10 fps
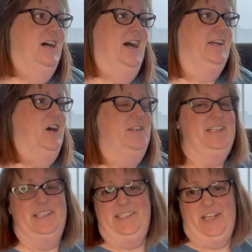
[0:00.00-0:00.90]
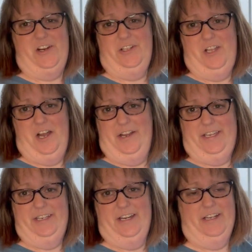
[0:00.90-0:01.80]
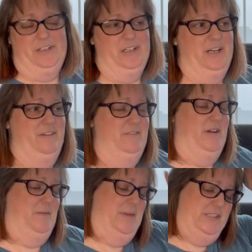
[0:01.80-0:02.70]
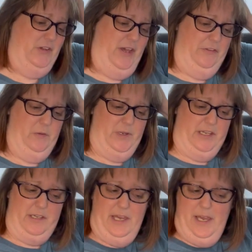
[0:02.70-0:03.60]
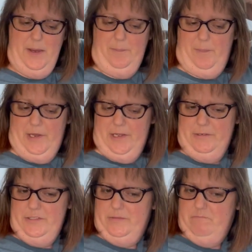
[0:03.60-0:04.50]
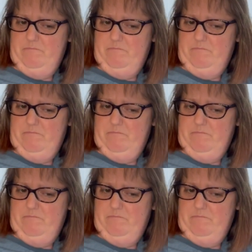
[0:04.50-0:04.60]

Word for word: I called it a start along in honor of Mental Health Week, but